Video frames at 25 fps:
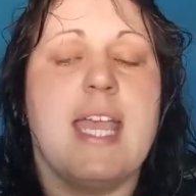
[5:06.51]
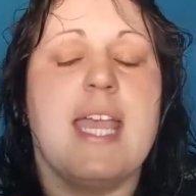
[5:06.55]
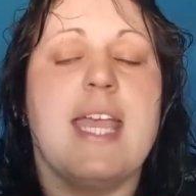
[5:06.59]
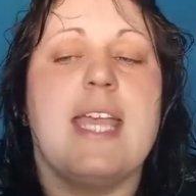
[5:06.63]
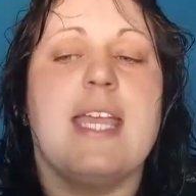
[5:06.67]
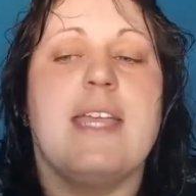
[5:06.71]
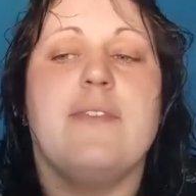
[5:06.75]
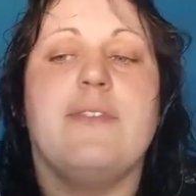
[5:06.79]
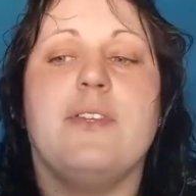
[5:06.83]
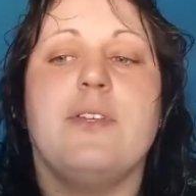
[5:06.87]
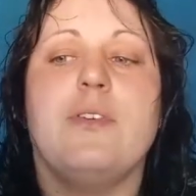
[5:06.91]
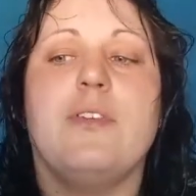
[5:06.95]

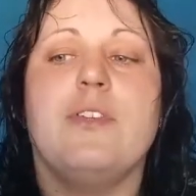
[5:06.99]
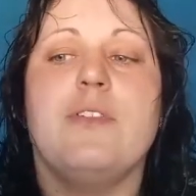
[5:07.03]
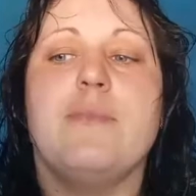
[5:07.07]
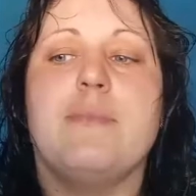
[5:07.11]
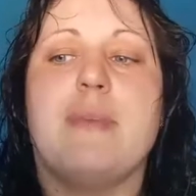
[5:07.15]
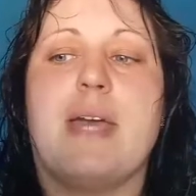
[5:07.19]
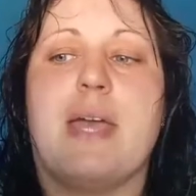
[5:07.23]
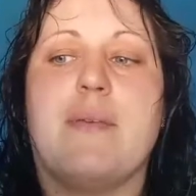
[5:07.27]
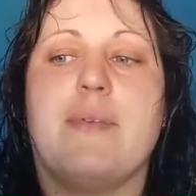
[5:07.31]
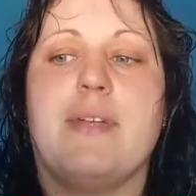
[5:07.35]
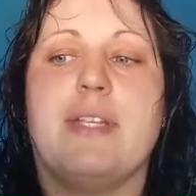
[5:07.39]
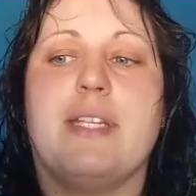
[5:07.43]
If you'd have
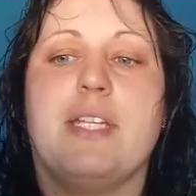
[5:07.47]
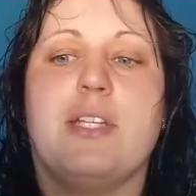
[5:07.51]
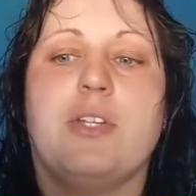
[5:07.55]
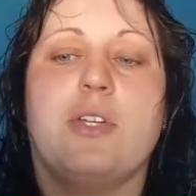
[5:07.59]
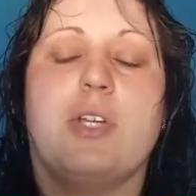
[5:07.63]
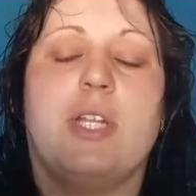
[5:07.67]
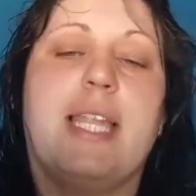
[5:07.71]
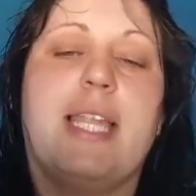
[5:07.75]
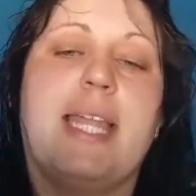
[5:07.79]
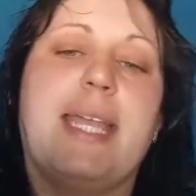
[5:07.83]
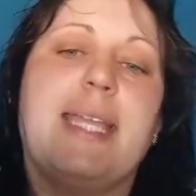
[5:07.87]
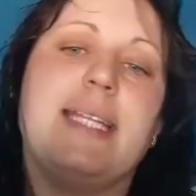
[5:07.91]
married in
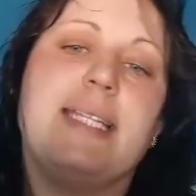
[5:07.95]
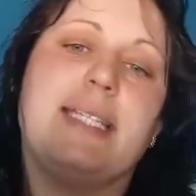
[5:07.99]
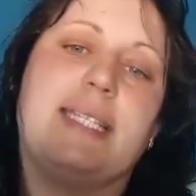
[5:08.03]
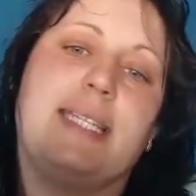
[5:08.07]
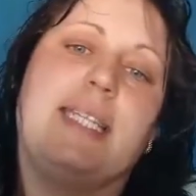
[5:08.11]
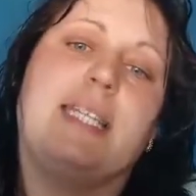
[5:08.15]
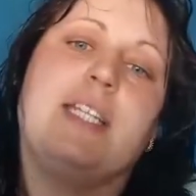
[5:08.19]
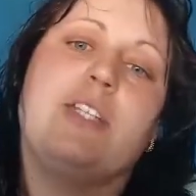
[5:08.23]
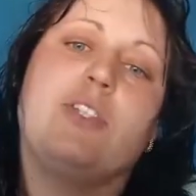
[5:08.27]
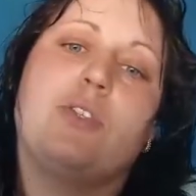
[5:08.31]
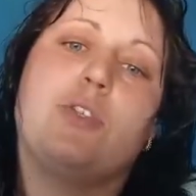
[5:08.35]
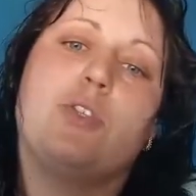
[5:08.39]
your late
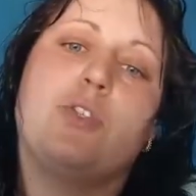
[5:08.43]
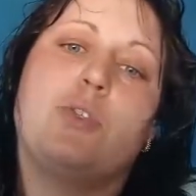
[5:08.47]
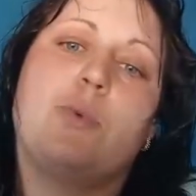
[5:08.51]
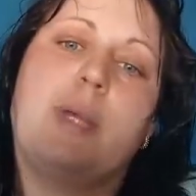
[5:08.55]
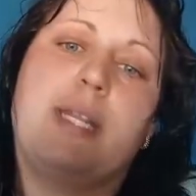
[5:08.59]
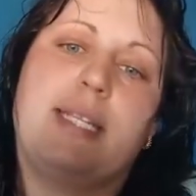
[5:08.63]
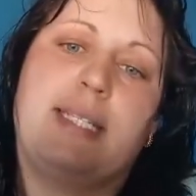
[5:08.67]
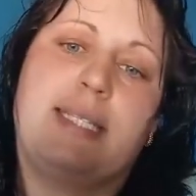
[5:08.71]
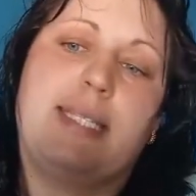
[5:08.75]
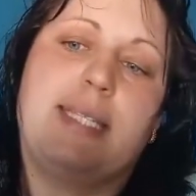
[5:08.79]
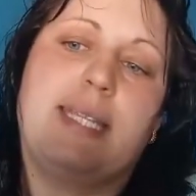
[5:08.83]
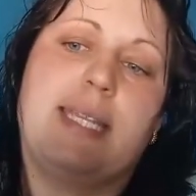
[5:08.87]
teens or
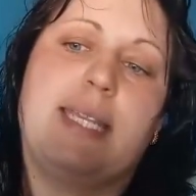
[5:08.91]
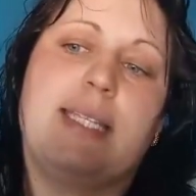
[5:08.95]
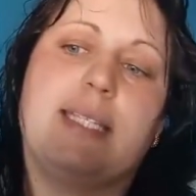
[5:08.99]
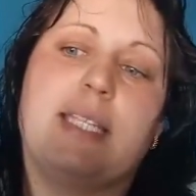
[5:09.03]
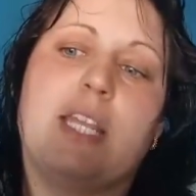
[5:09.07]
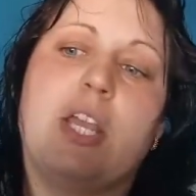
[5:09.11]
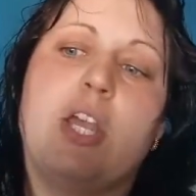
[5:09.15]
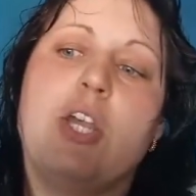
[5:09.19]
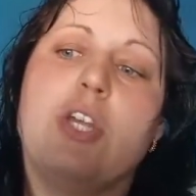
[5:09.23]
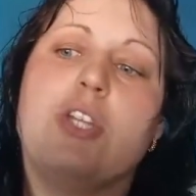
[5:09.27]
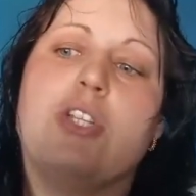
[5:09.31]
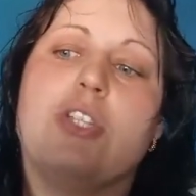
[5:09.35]
20s,
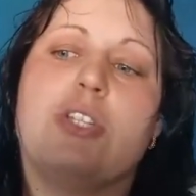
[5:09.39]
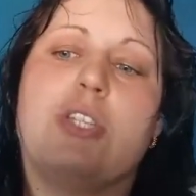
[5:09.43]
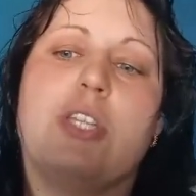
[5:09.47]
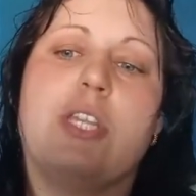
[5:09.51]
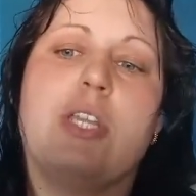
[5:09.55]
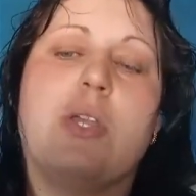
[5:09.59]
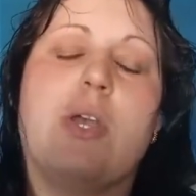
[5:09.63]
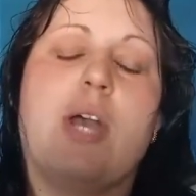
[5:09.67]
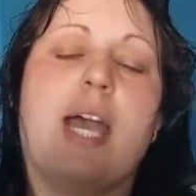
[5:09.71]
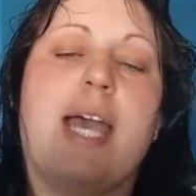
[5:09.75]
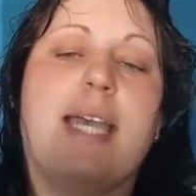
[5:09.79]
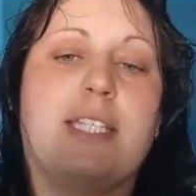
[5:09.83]
do you
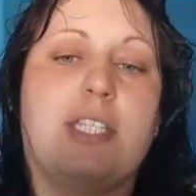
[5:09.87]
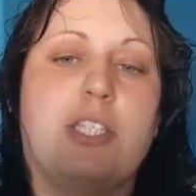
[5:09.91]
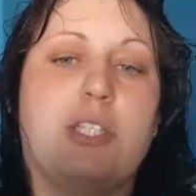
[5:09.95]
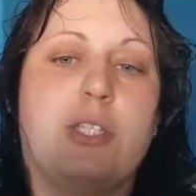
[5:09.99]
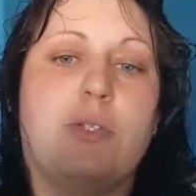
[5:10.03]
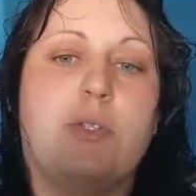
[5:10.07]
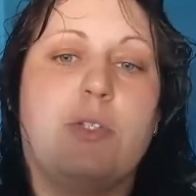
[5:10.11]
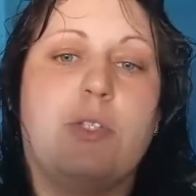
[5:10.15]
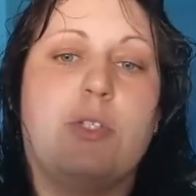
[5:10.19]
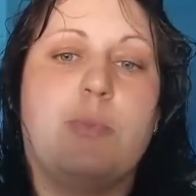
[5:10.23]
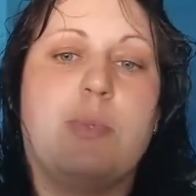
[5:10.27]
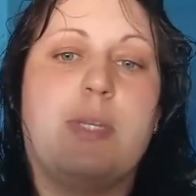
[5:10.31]
think your
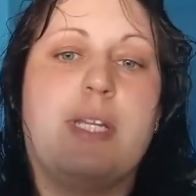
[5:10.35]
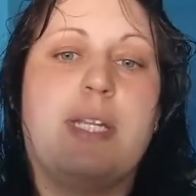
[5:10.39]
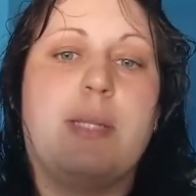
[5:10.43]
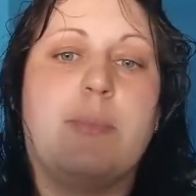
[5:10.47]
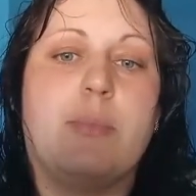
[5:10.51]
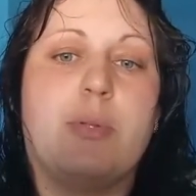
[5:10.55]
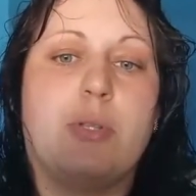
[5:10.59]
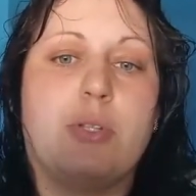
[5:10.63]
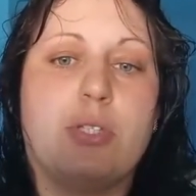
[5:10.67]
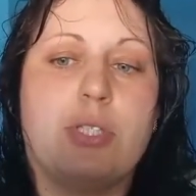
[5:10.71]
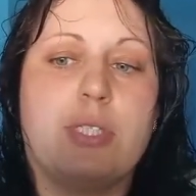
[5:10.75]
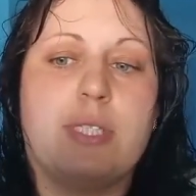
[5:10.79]
attitude to being a
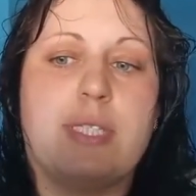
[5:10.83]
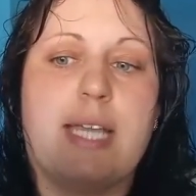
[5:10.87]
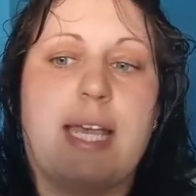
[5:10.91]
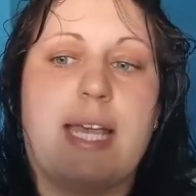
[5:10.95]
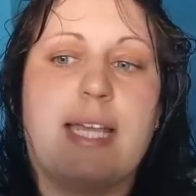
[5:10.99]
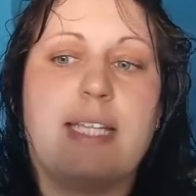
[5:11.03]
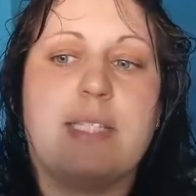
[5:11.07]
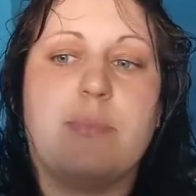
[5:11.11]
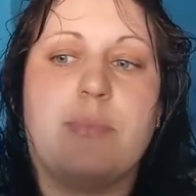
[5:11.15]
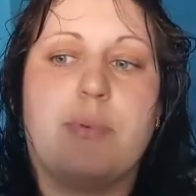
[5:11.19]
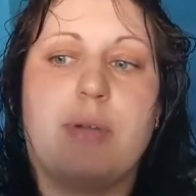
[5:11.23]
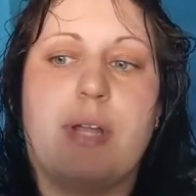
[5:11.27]

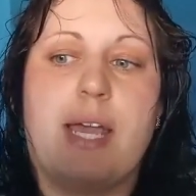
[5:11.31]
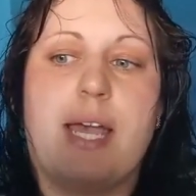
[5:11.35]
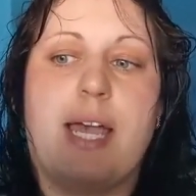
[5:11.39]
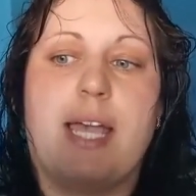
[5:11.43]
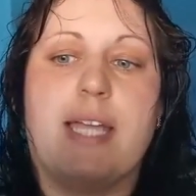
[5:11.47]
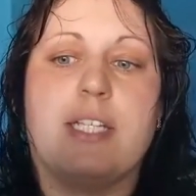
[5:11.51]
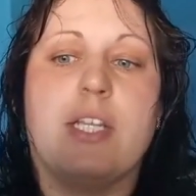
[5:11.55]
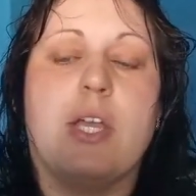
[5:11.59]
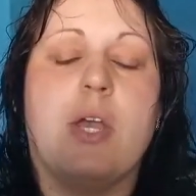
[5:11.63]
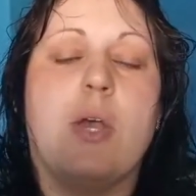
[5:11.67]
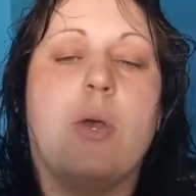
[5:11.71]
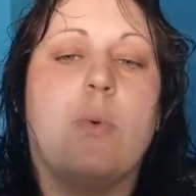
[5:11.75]
plus-size
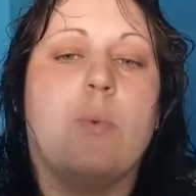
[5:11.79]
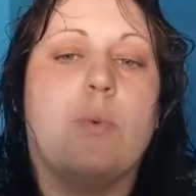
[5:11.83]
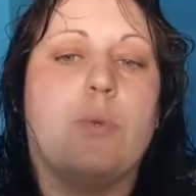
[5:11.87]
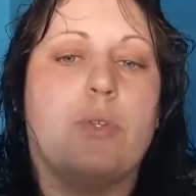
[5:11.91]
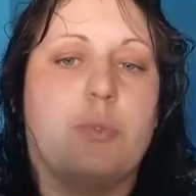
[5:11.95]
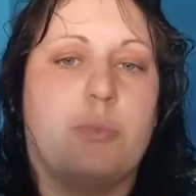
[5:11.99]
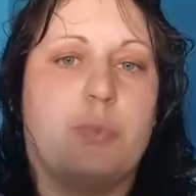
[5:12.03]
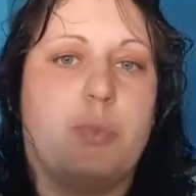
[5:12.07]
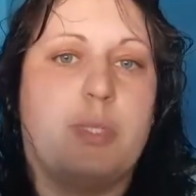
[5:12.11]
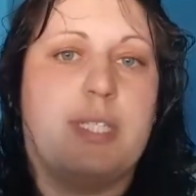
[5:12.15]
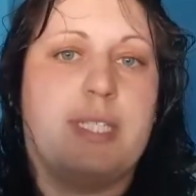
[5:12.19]
bride would have been